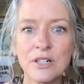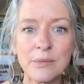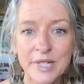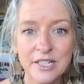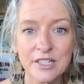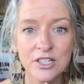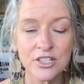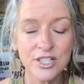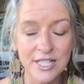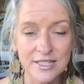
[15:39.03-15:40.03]
I mean,
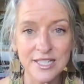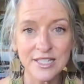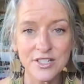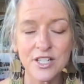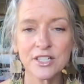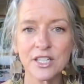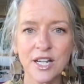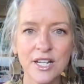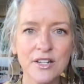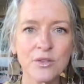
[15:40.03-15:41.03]
since it is
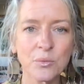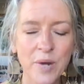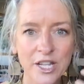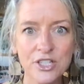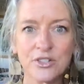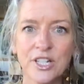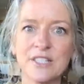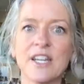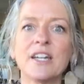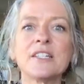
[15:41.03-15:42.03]
online, the way you
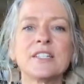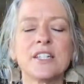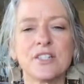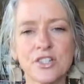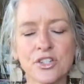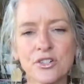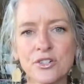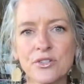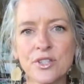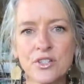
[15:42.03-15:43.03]
connect is
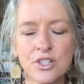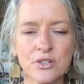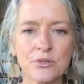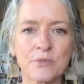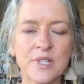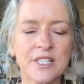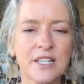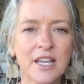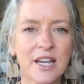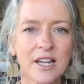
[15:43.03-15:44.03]
through the Zooms
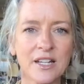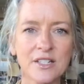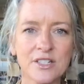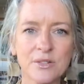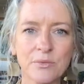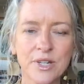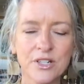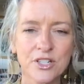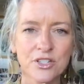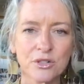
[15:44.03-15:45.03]
and whether
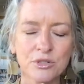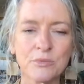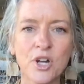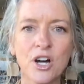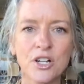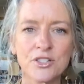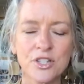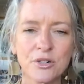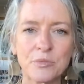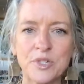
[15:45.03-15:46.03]
it's the group calls,
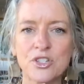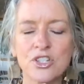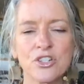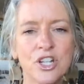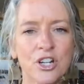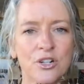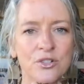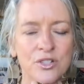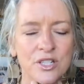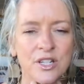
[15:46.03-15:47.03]
the open
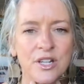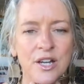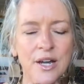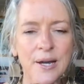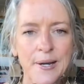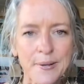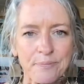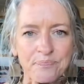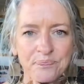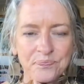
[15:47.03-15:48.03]
studios,
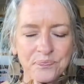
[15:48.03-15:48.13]
um,